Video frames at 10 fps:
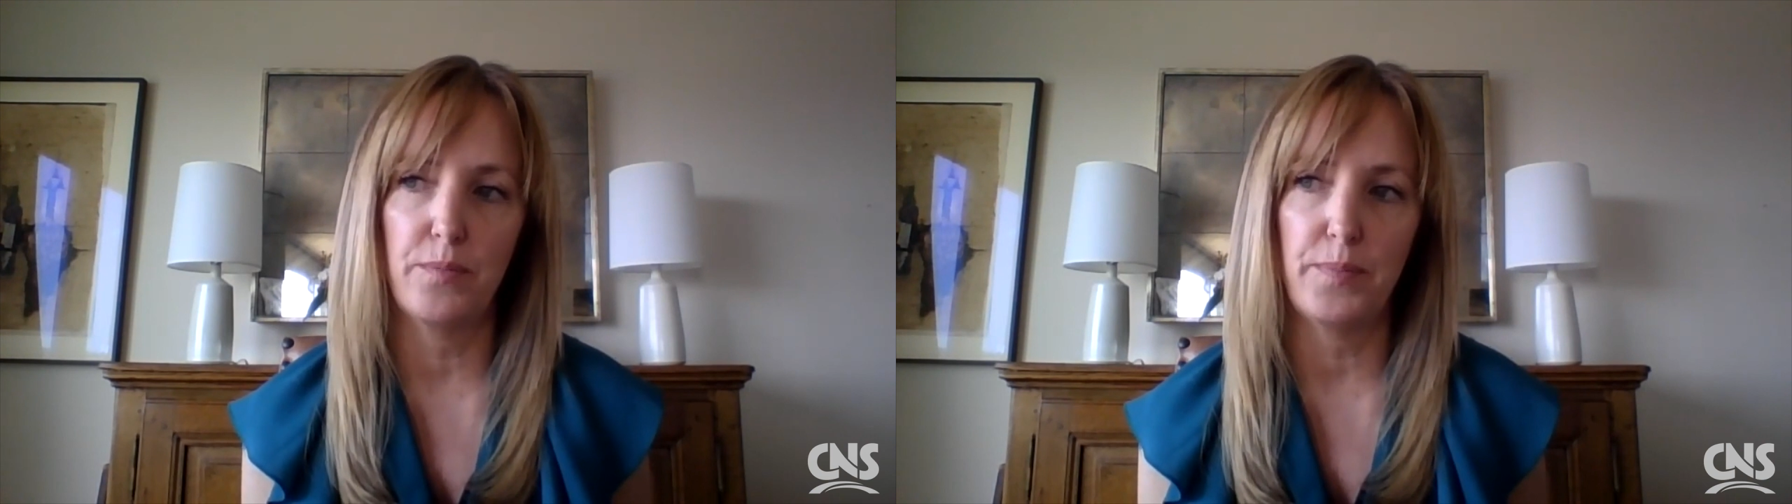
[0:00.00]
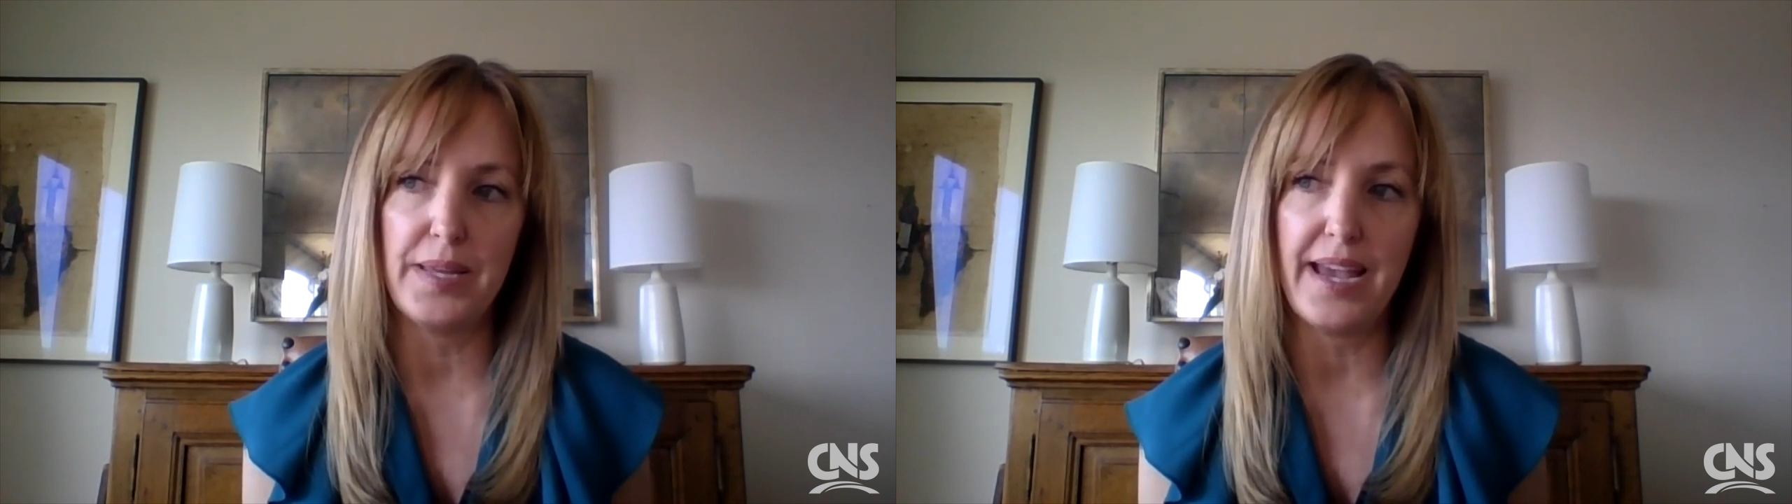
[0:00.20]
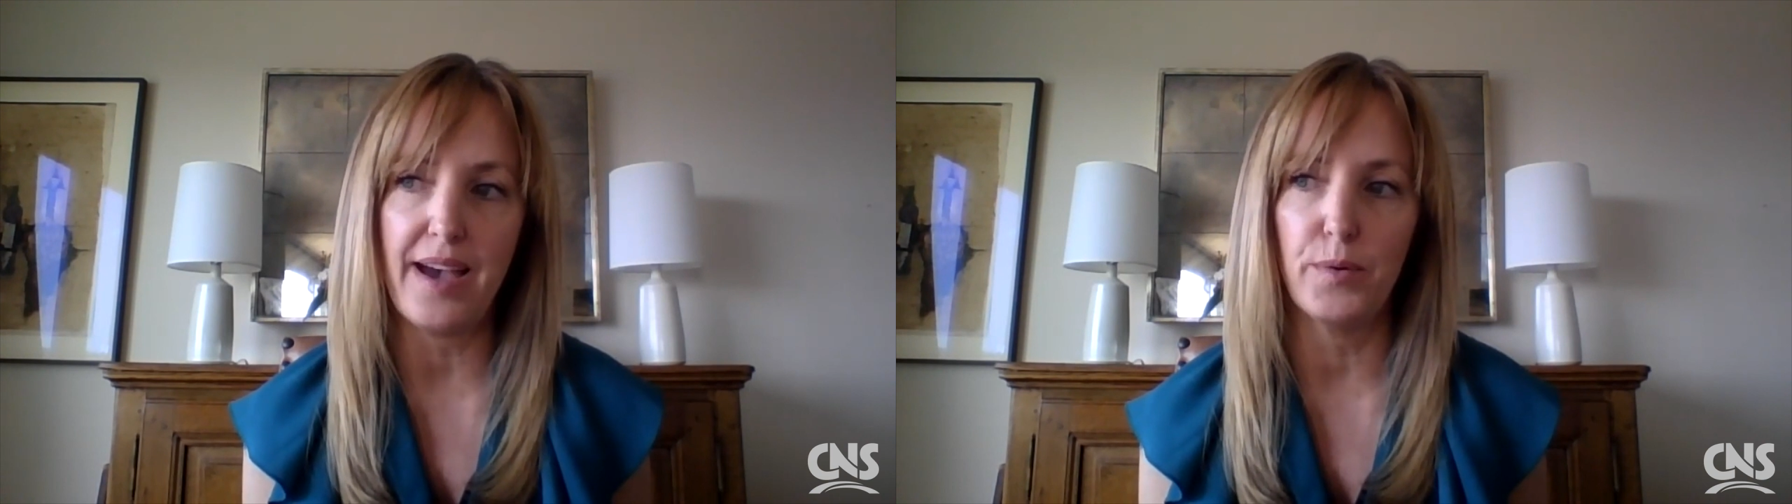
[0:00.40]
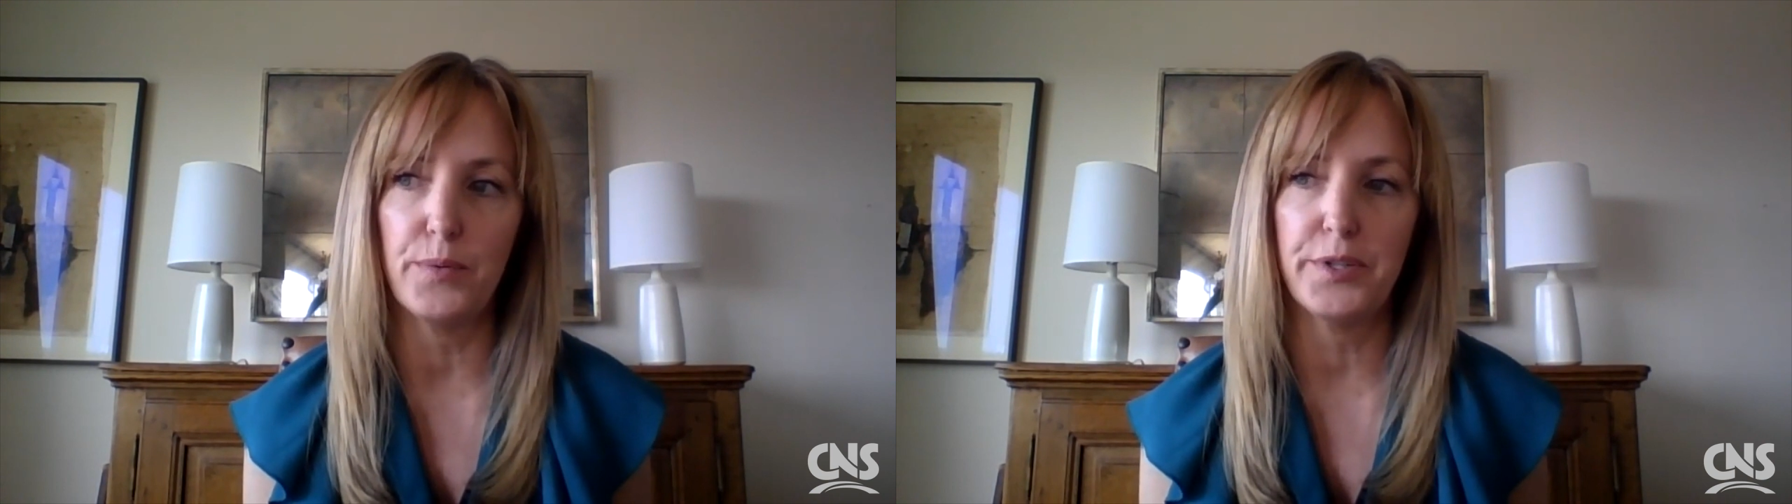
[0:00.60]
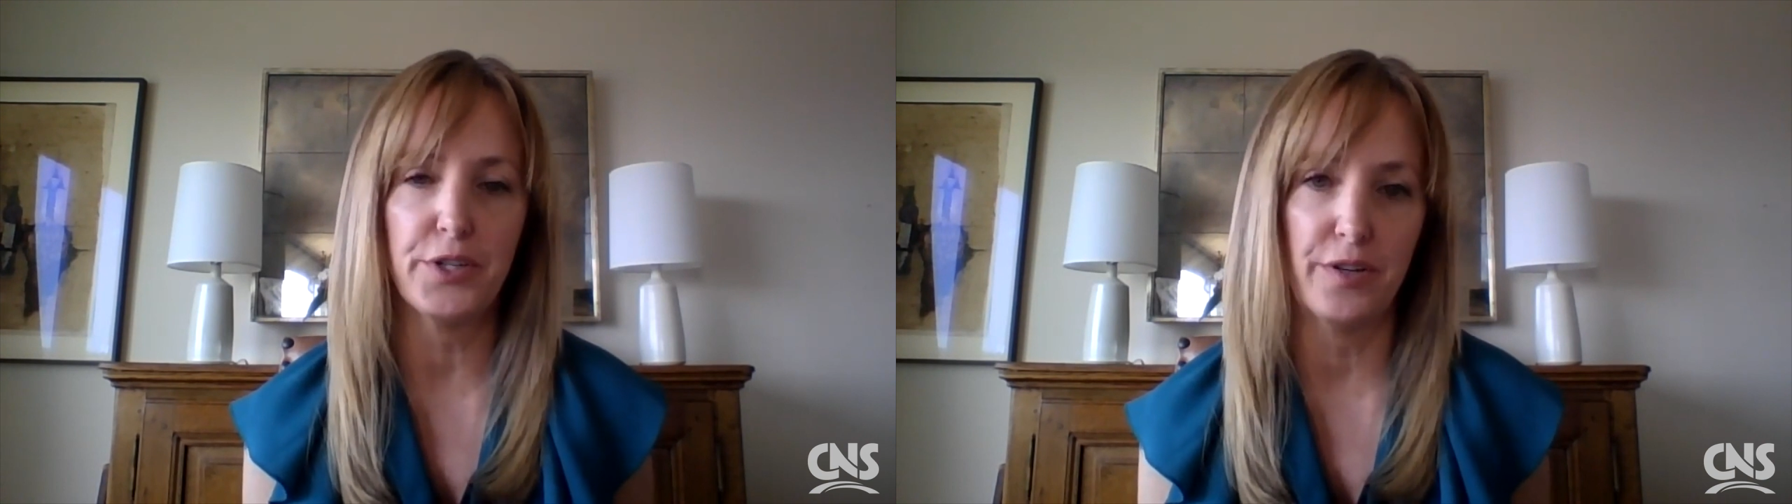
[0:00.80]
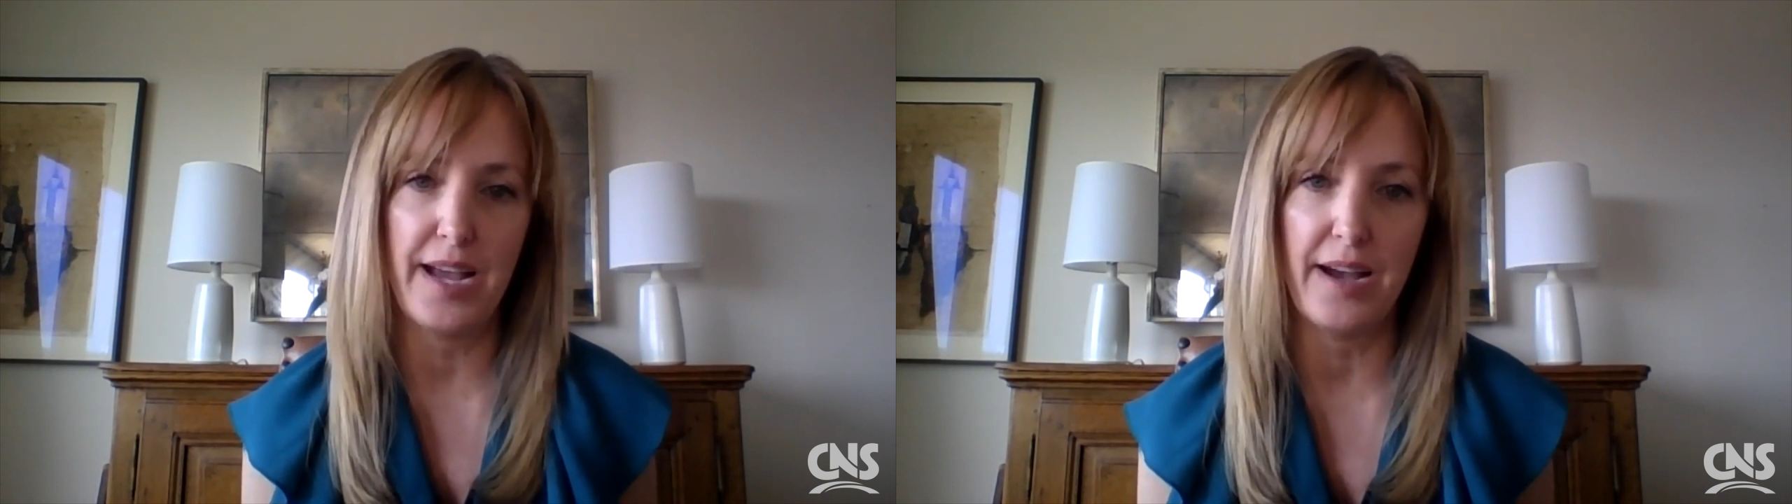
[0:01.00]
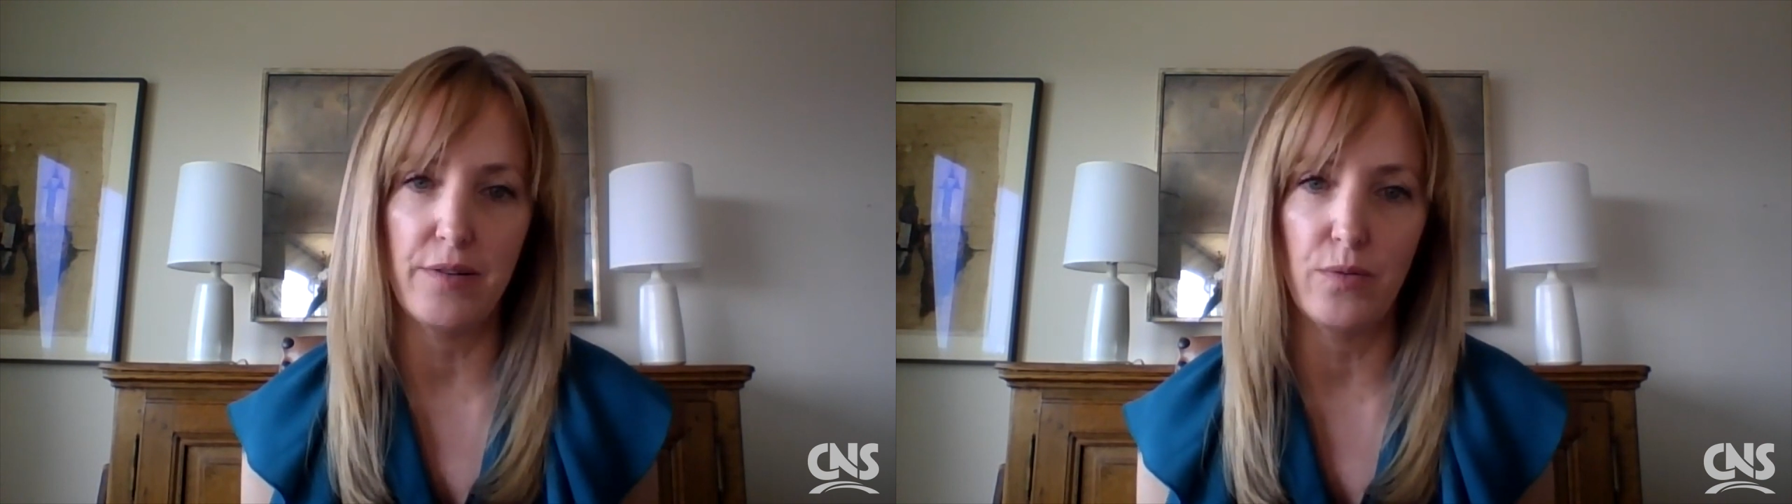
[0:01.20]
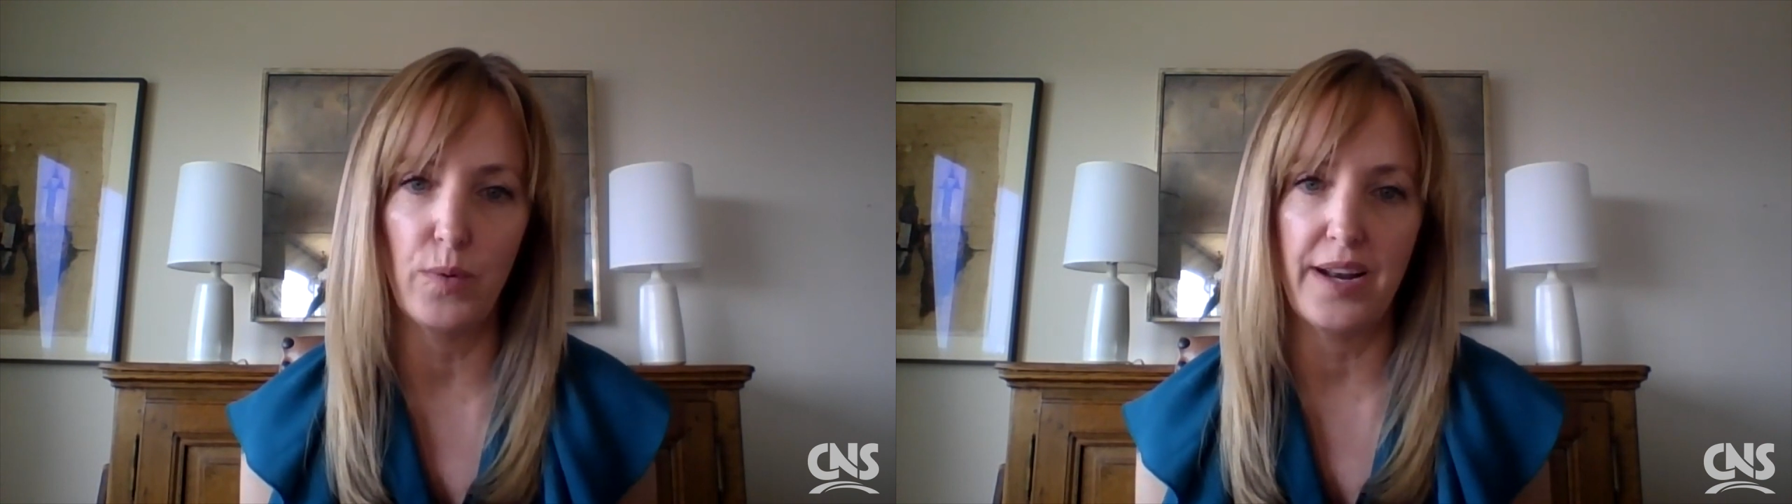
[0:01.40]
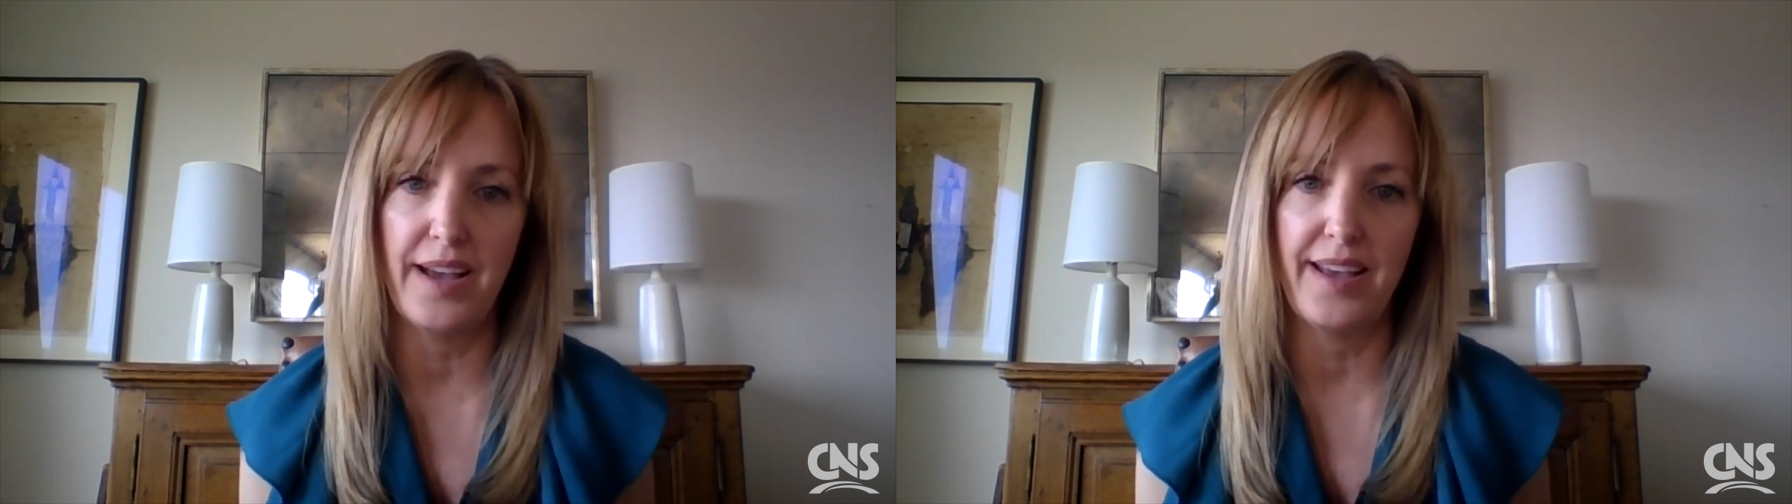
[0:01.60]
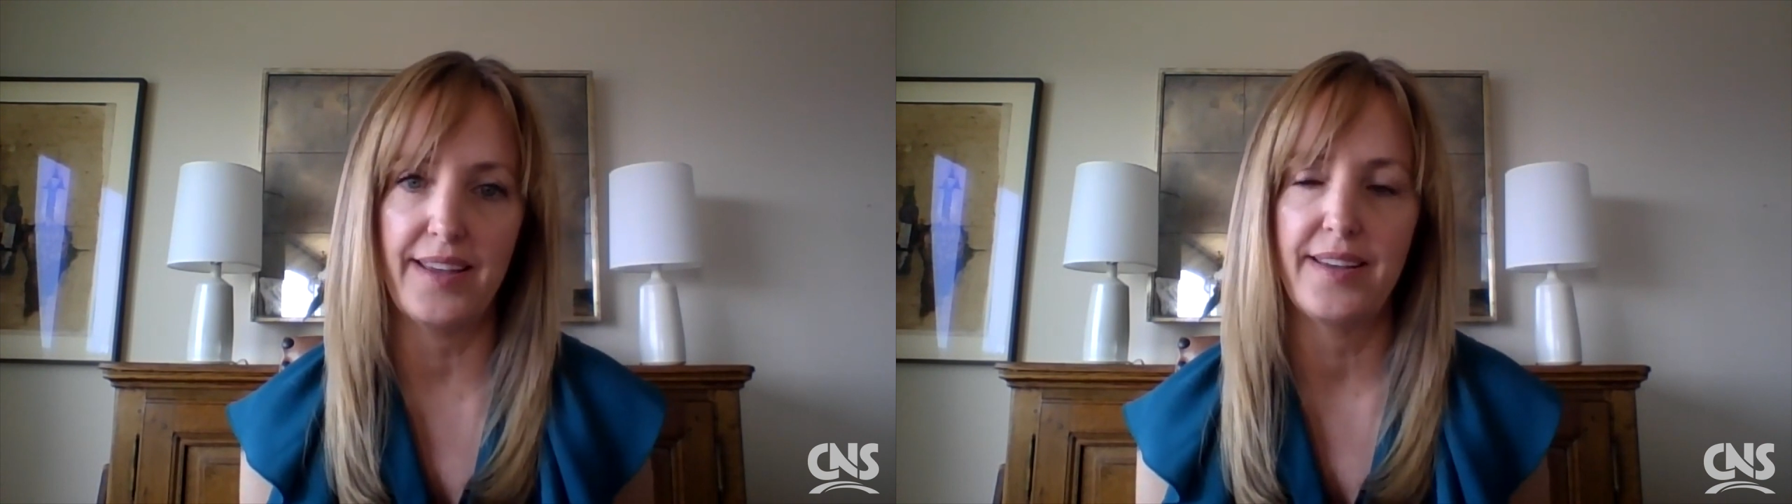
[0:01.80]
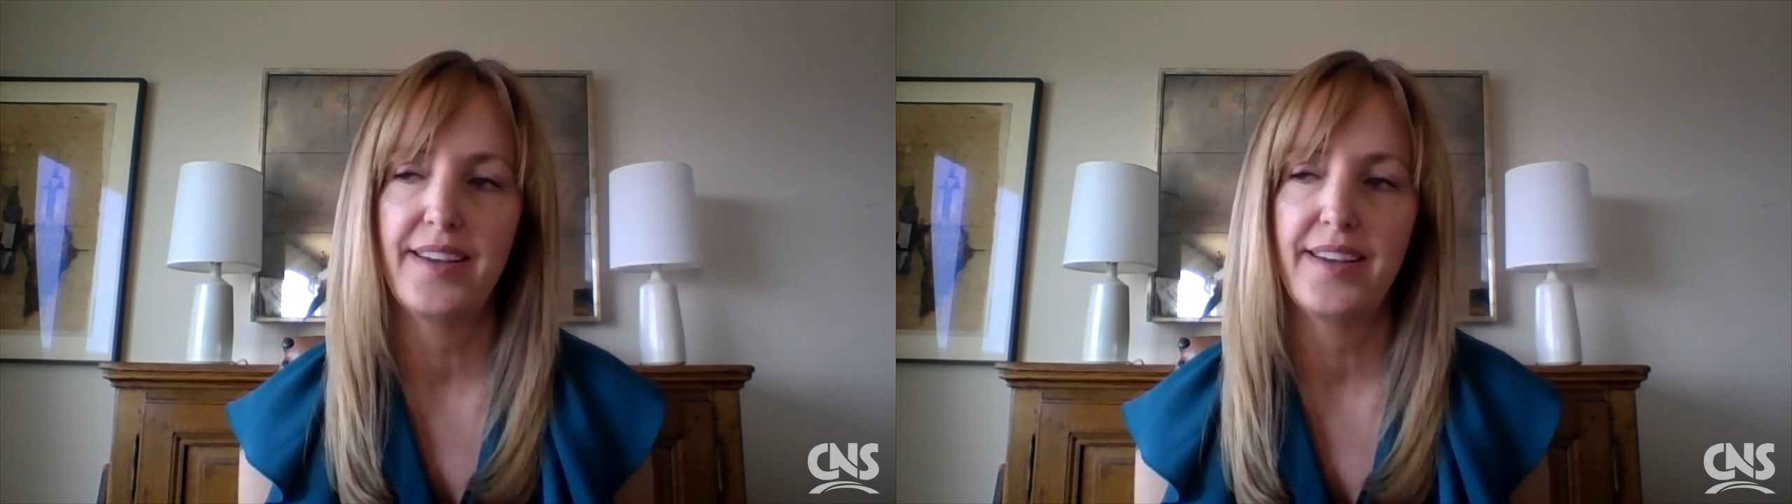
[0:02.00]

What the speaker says: be how it would turn out when I